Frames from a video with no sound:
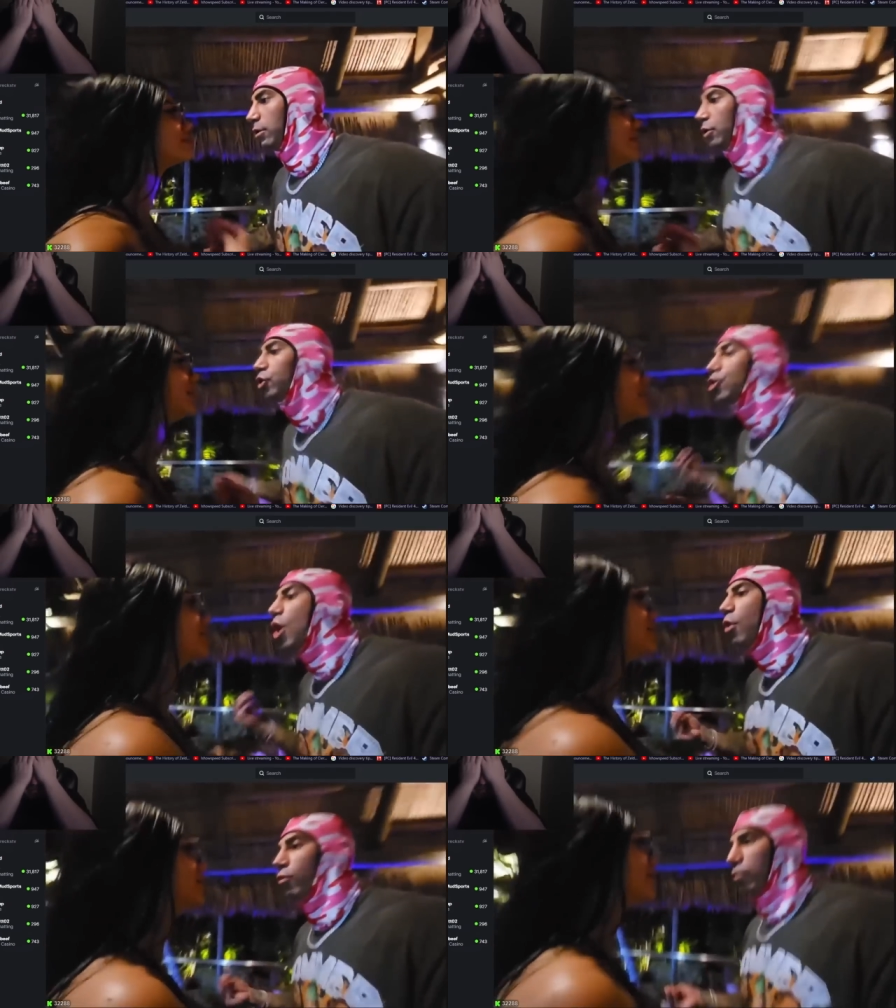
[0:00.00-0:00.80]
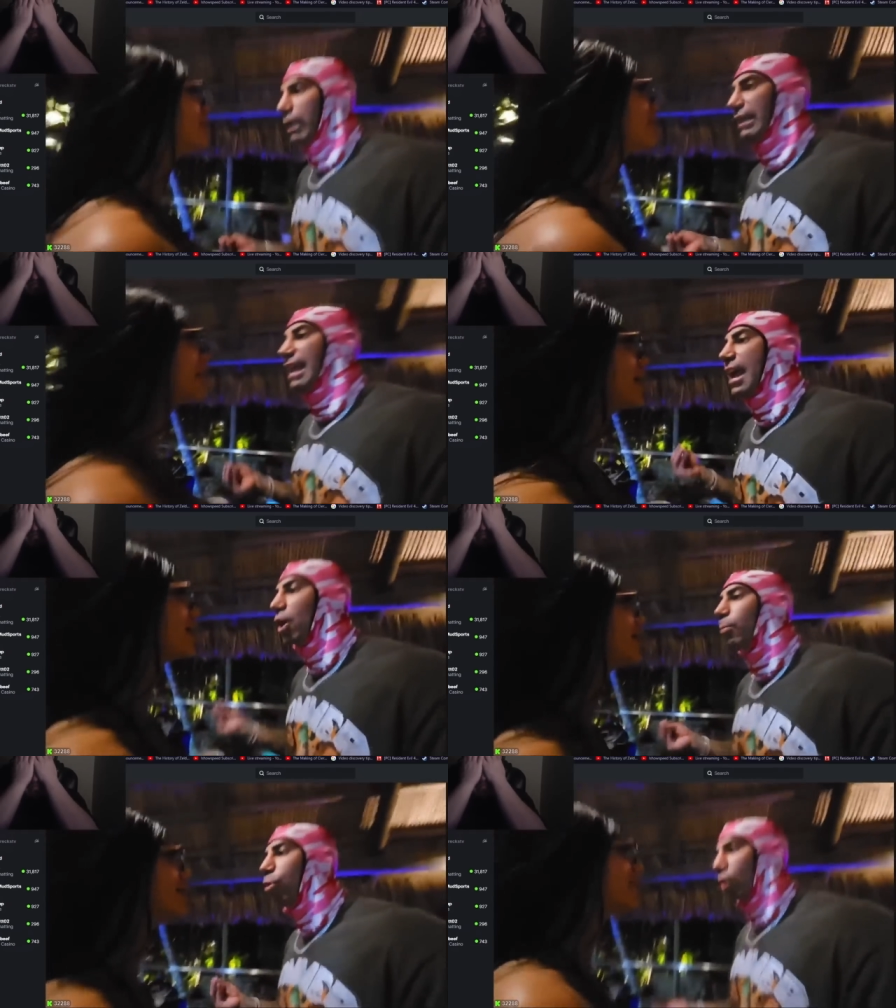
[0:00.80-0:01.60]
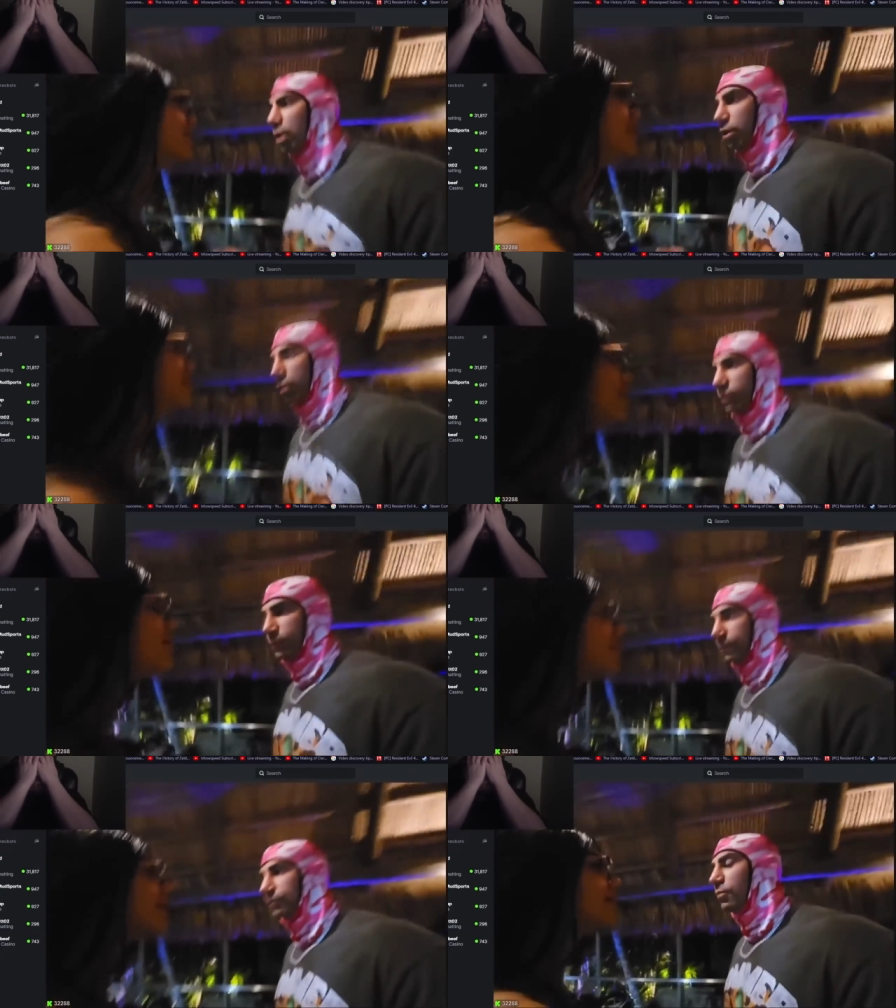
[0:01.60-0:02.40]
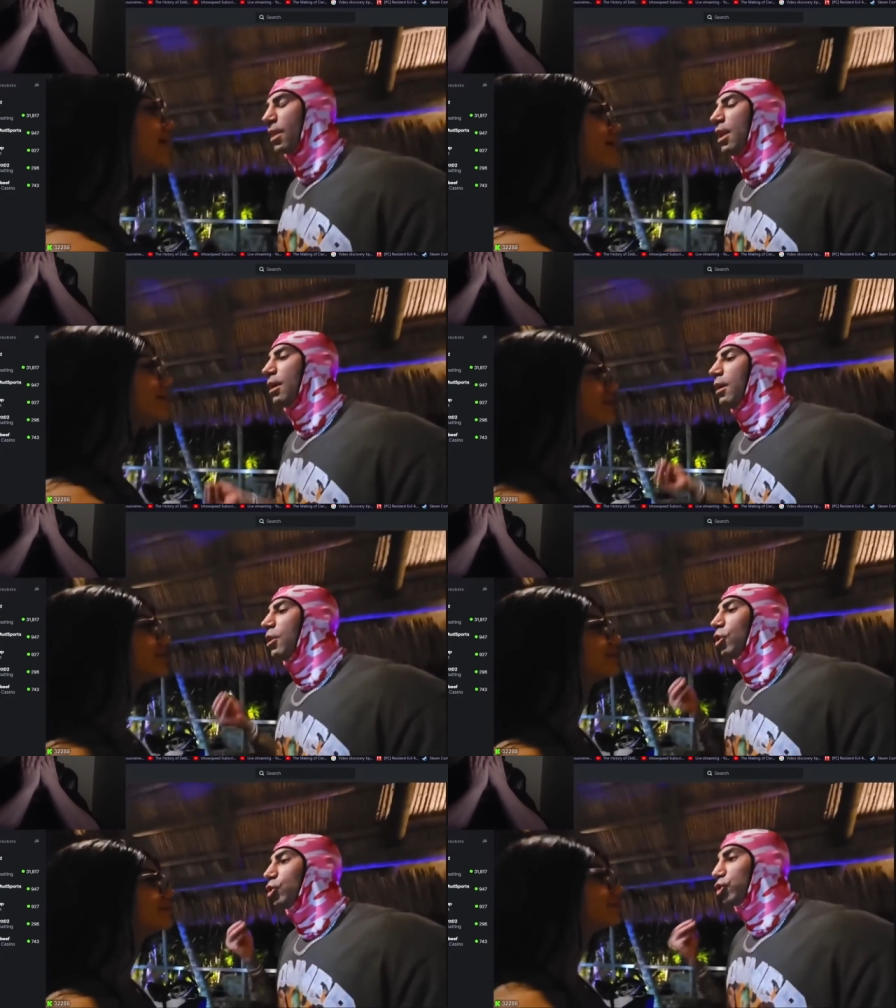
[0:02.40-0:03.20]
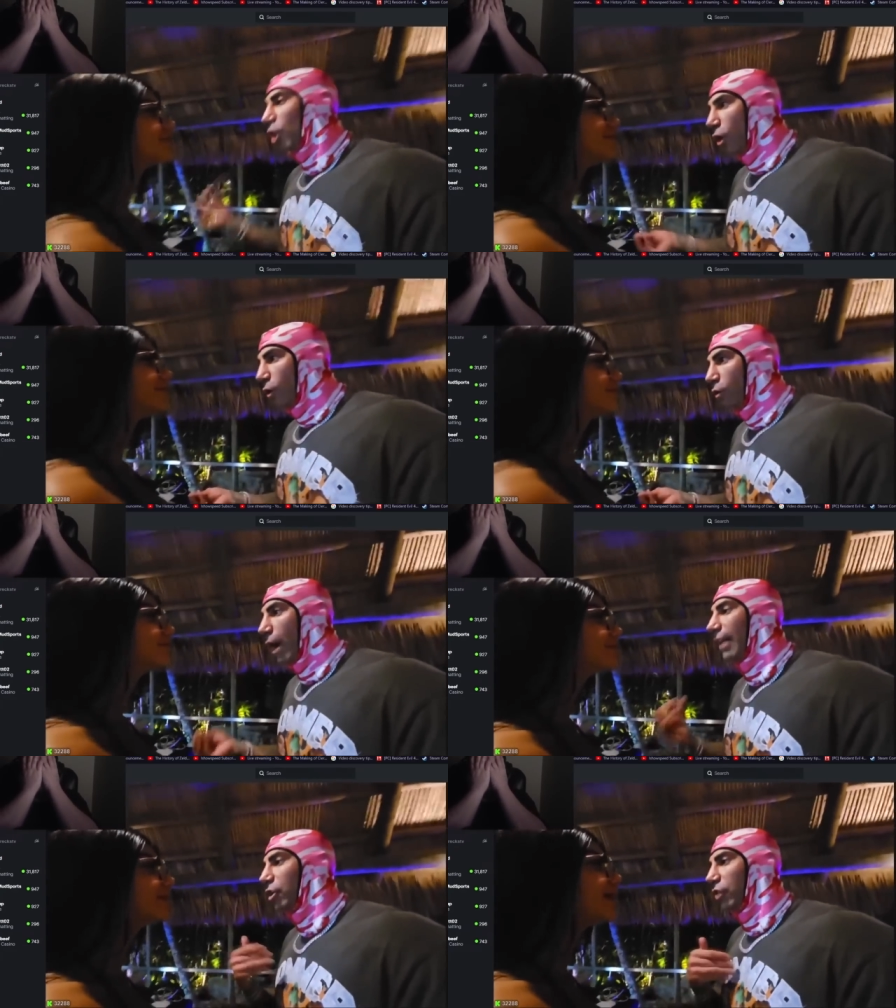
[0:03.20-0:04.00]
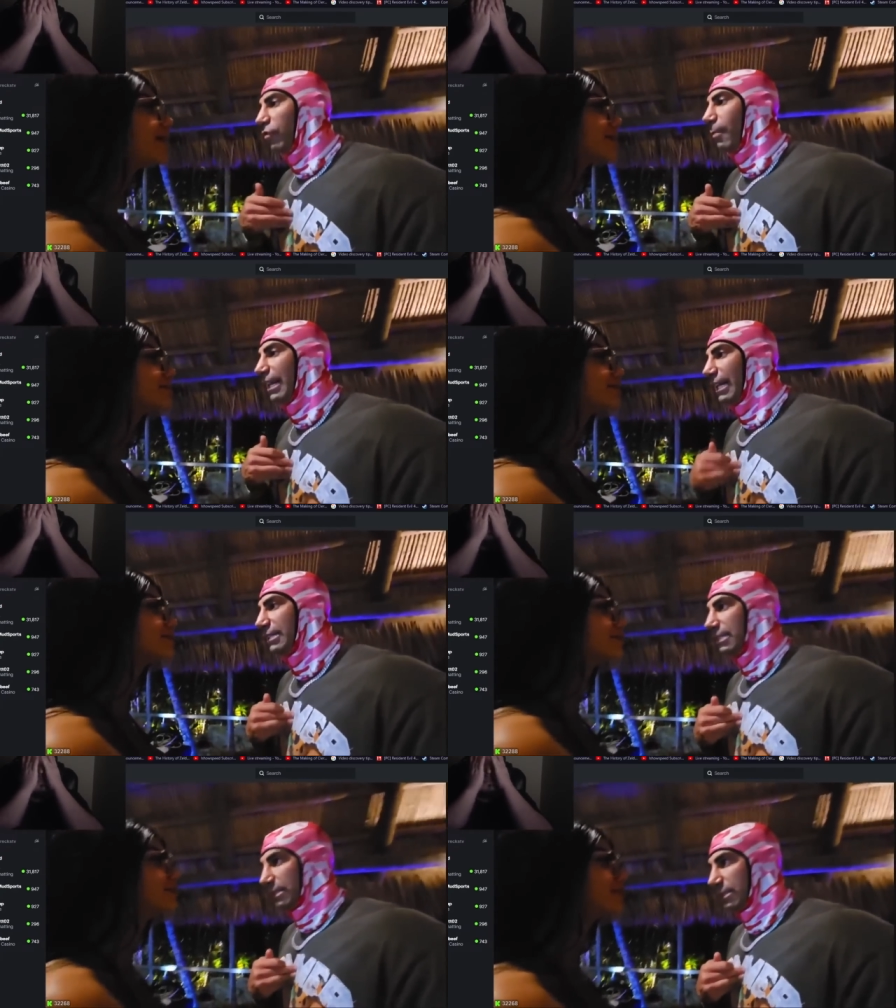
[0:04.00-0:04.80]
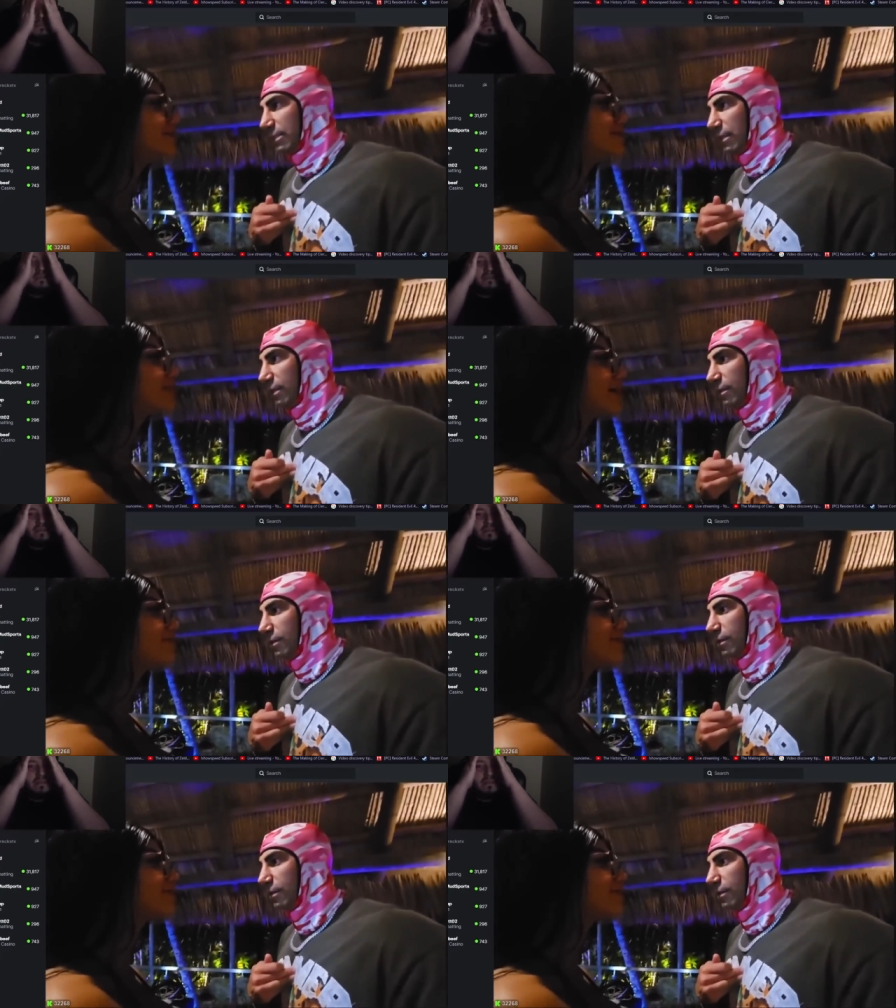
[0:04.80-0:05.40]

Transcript: was me. No, in okay. the airport. Okay. So I relax. learned from my lessons. Okay,